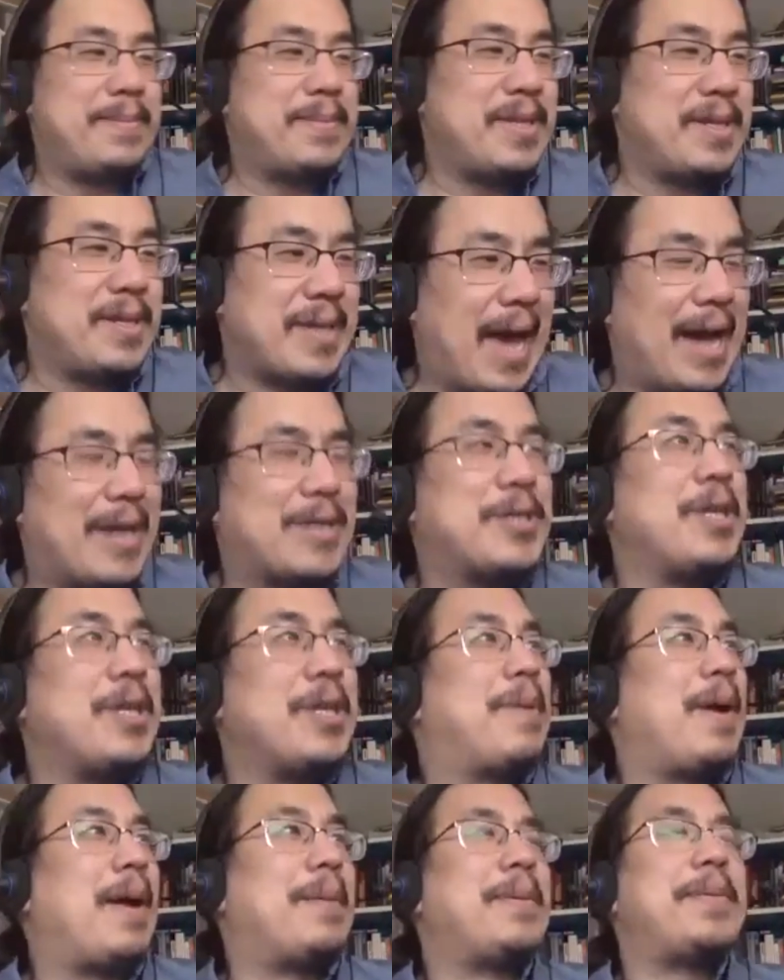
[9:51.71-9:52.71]
is actually
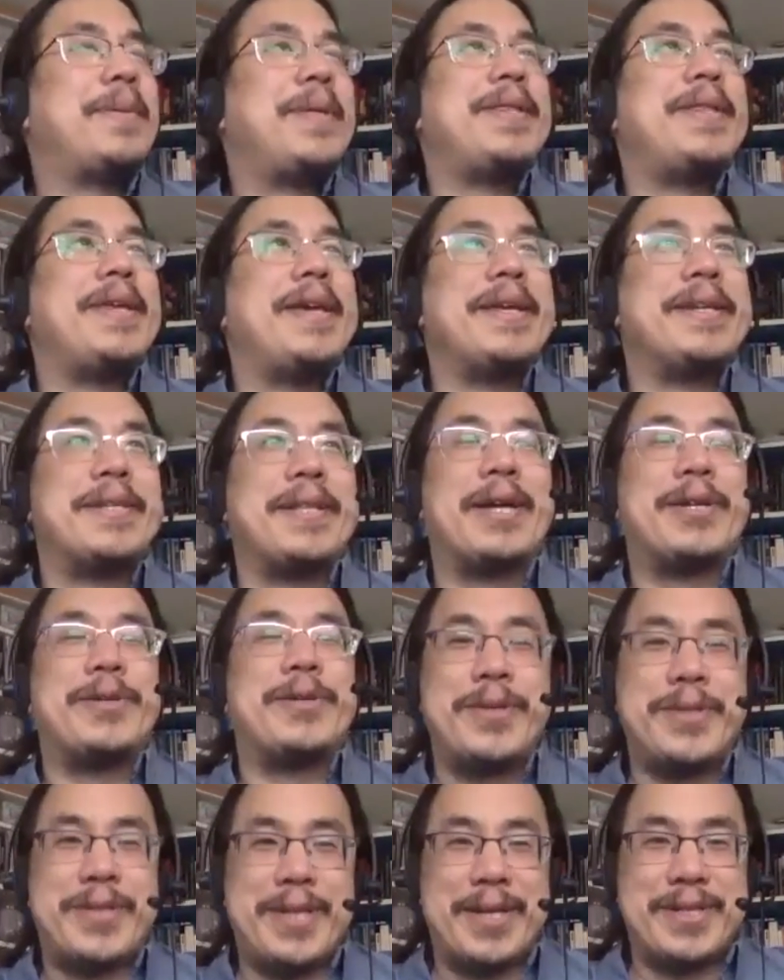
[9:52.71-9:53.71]
probably the
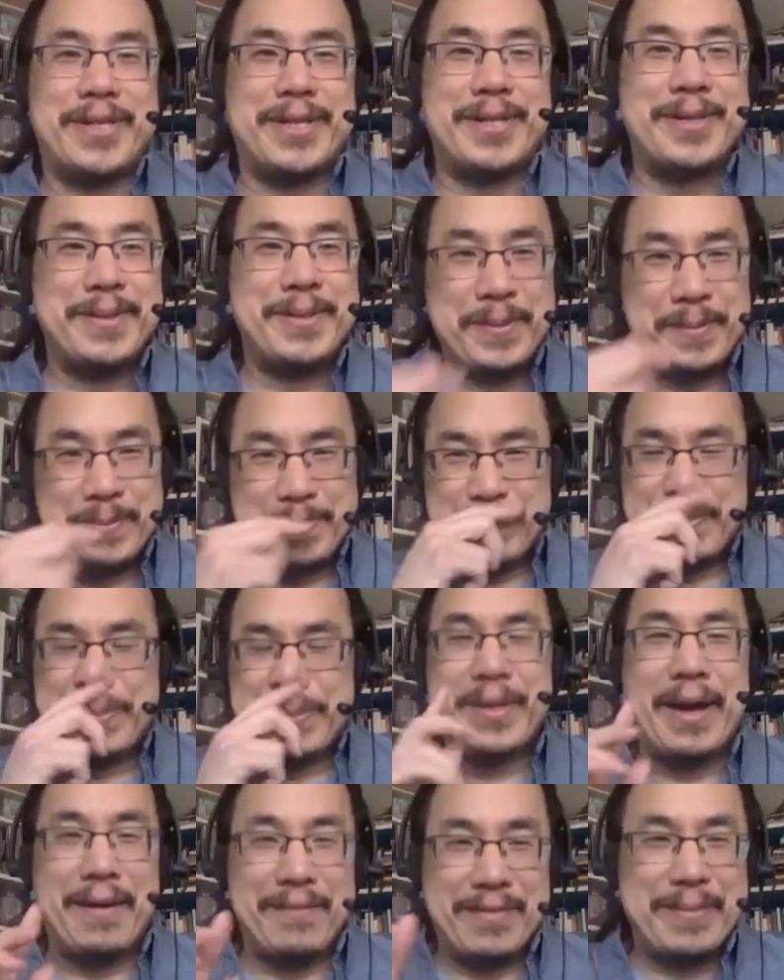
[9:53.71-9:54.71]
intellectual center
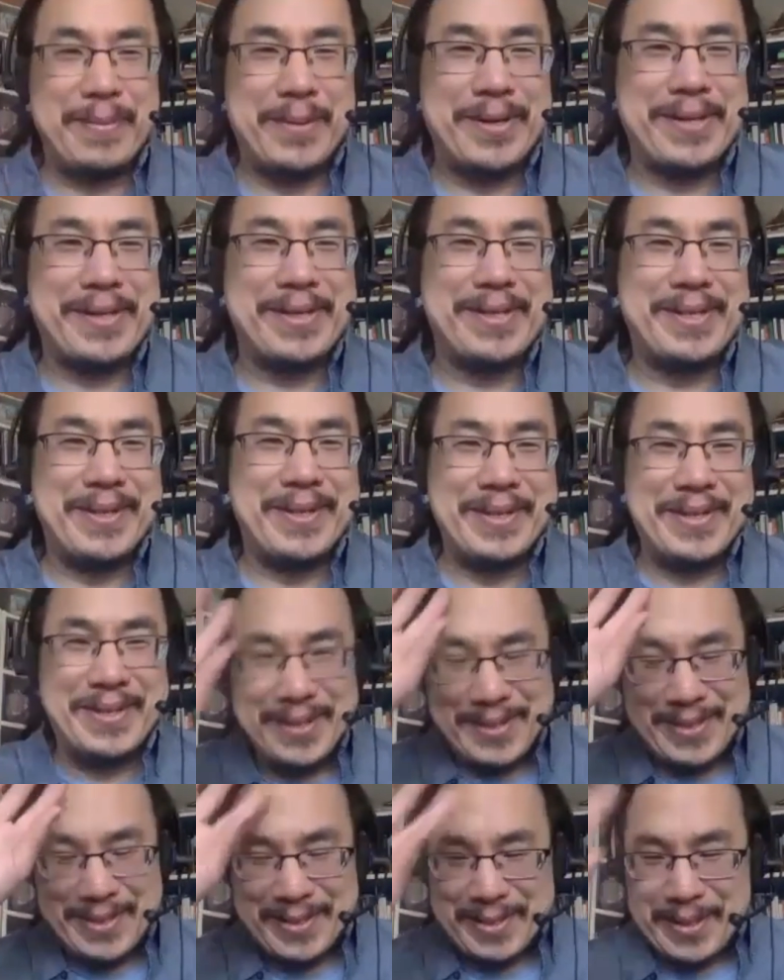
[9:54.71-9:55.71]
of the book. So this
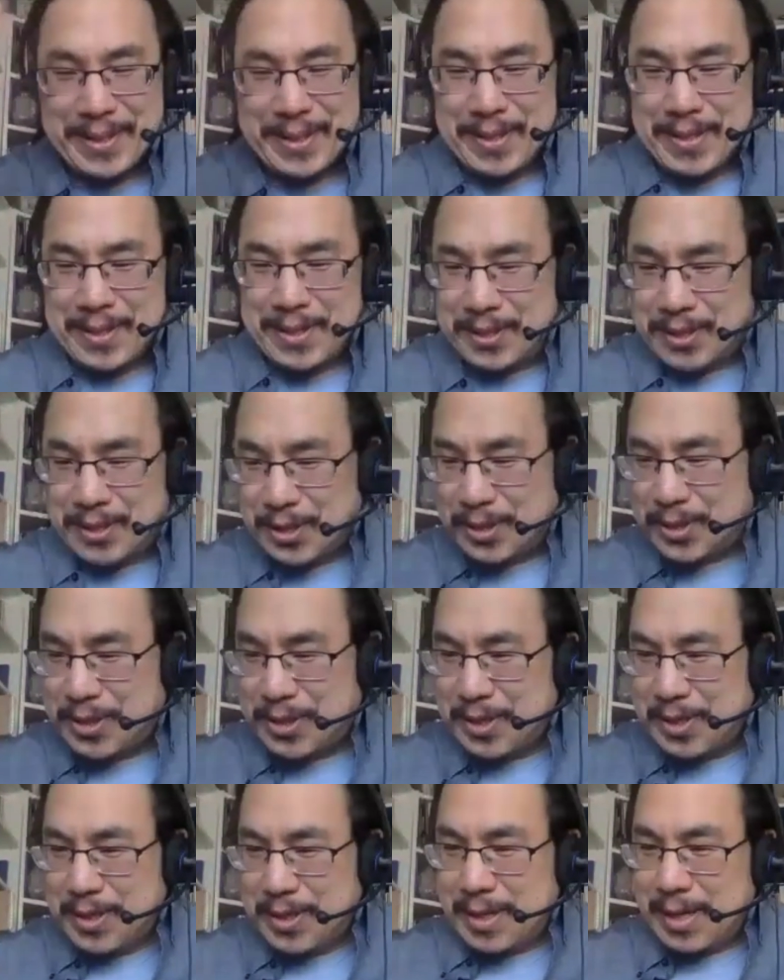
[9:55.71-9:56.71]
is
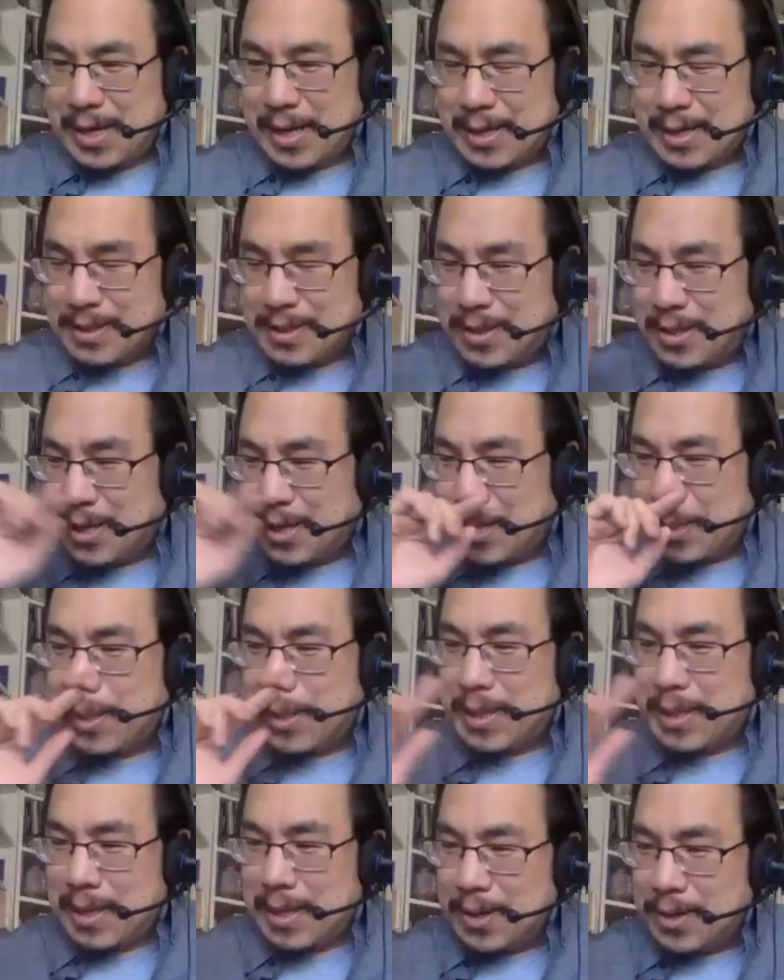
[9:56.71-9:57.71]

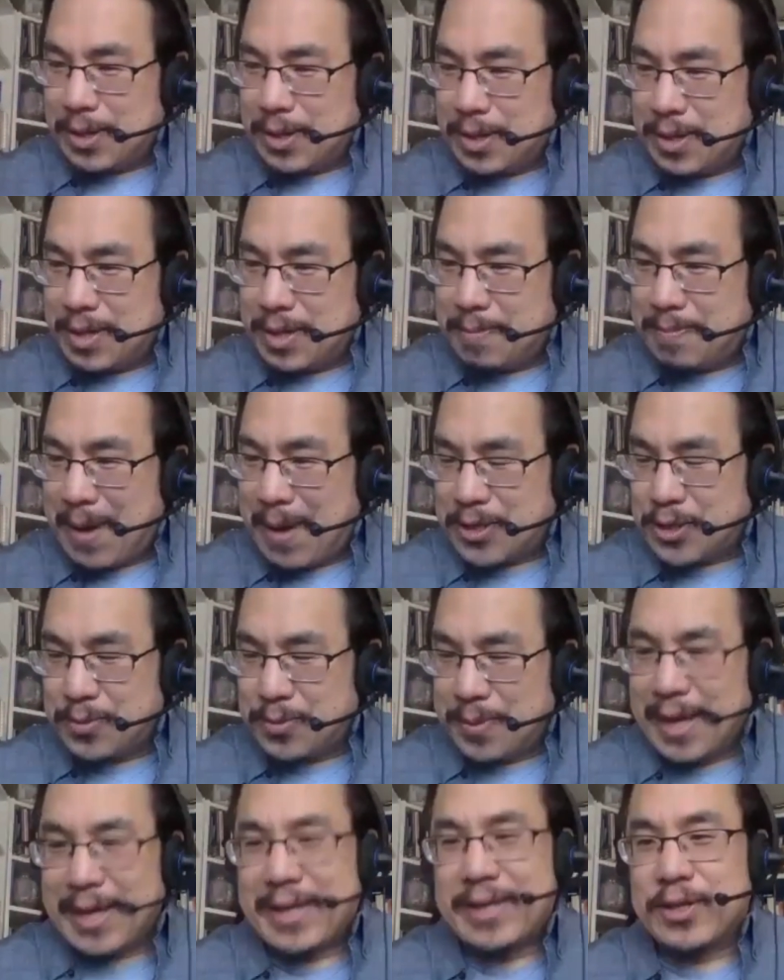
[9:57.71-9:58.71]
the best
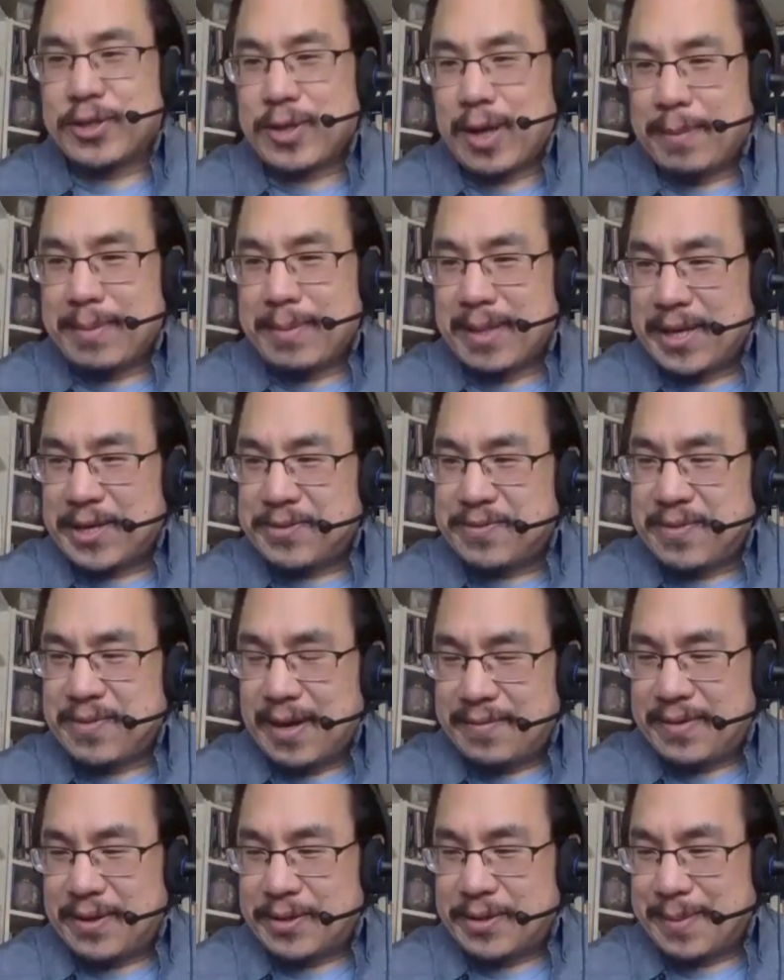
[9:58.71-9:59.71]
way I can describe the last
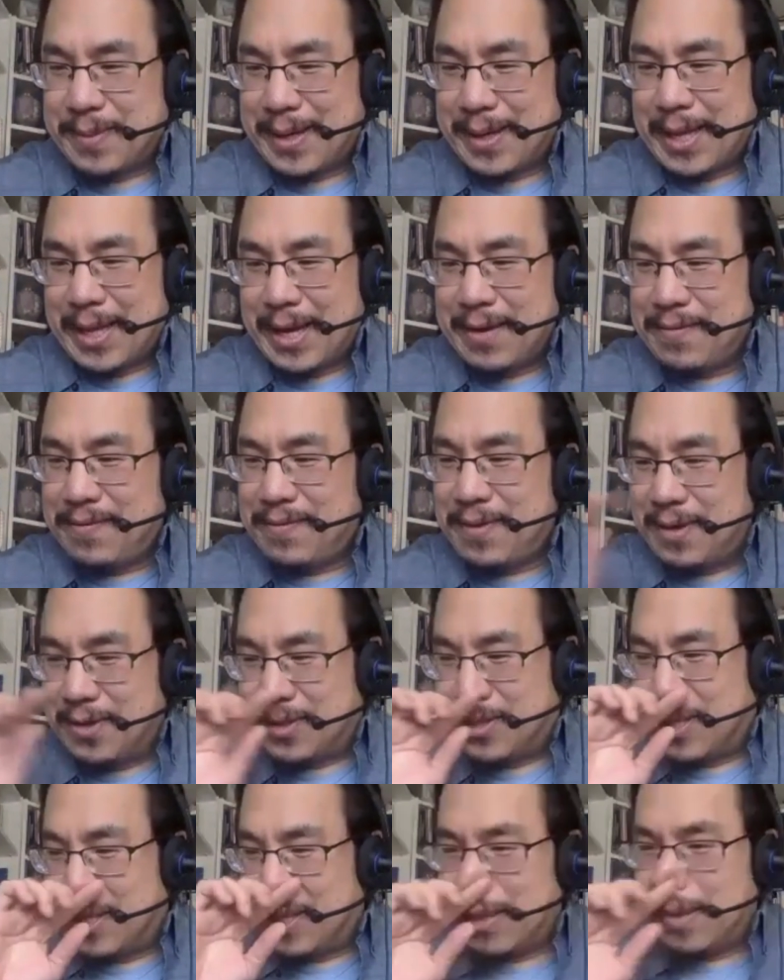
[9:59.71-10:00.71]
5 years of my life
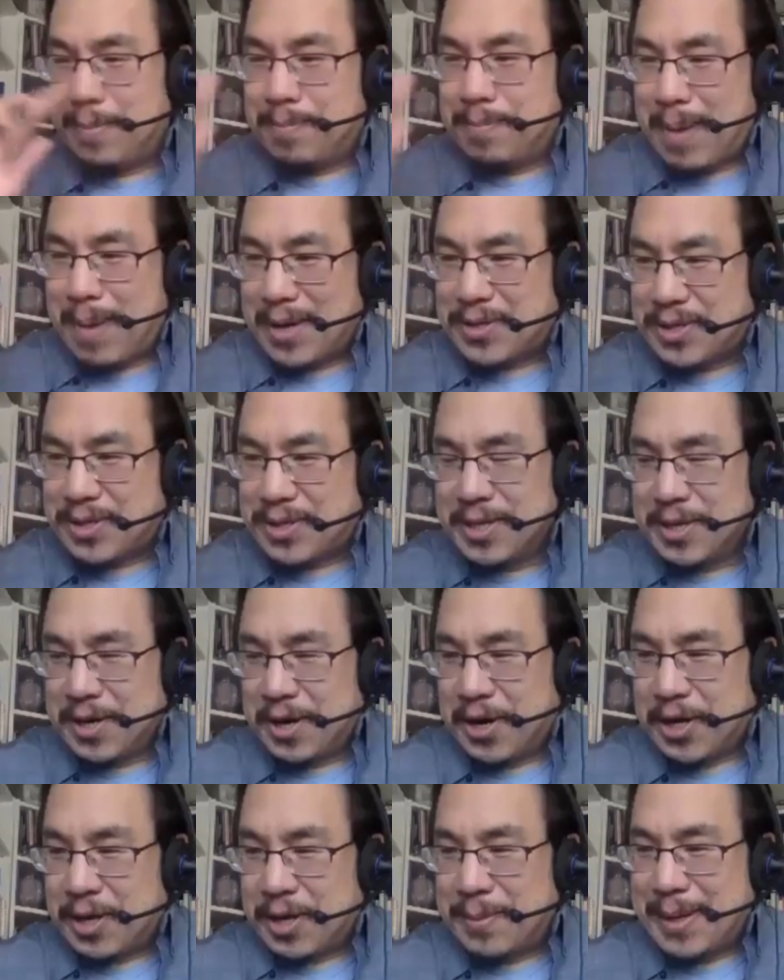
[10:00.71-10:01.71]
is that the best
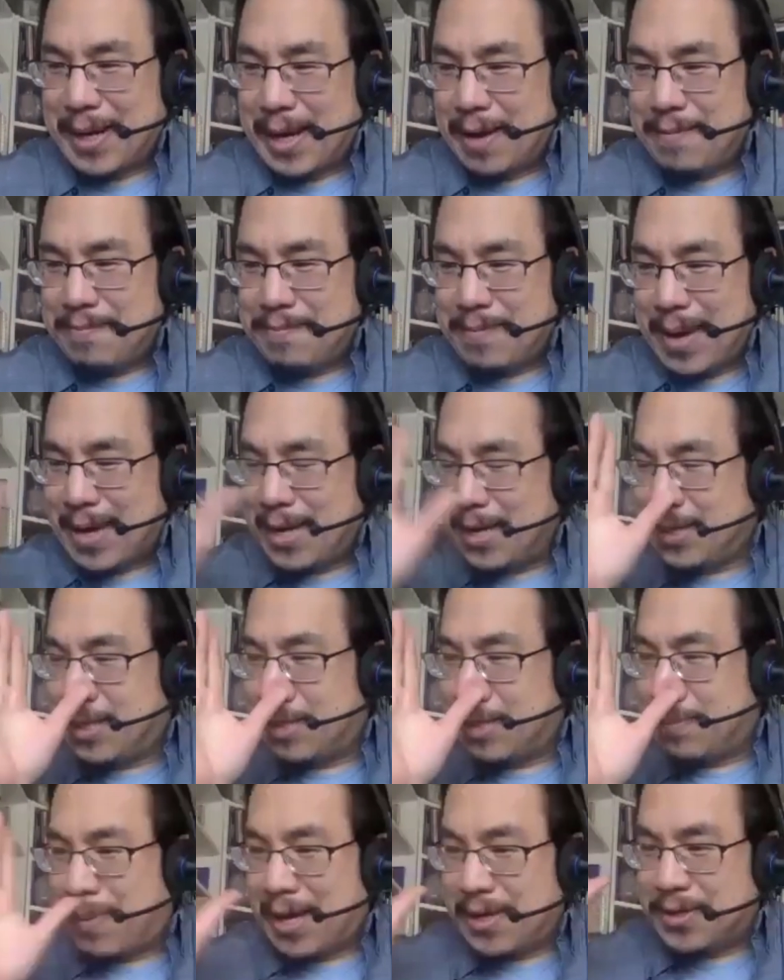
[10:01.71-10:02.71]
argument I made
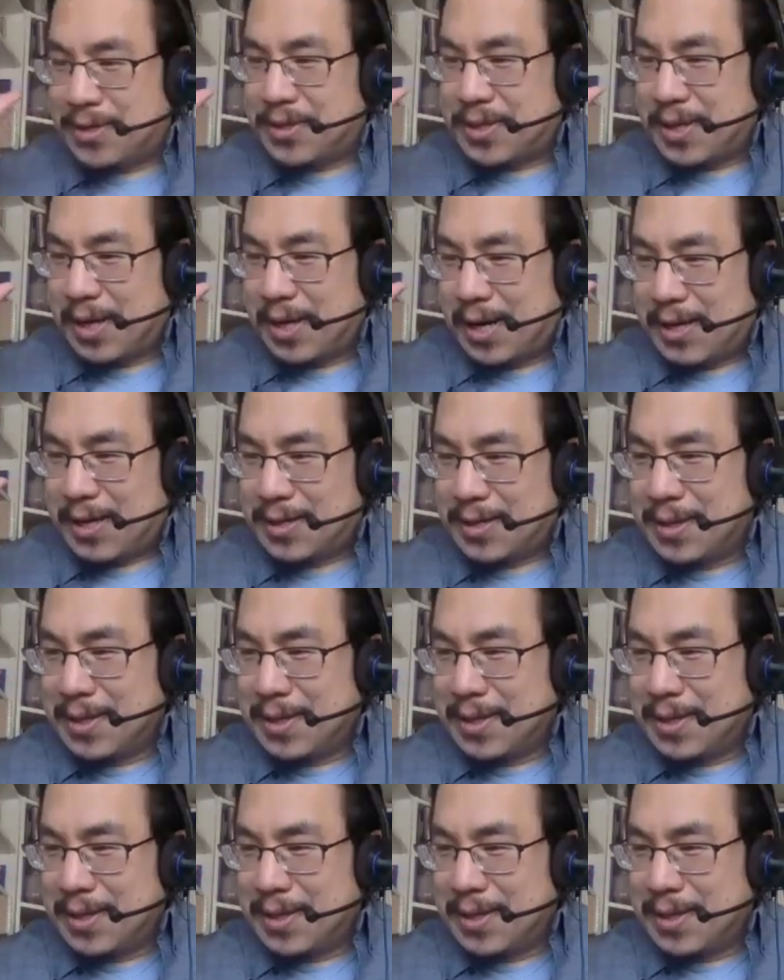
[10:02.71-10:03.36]
depends on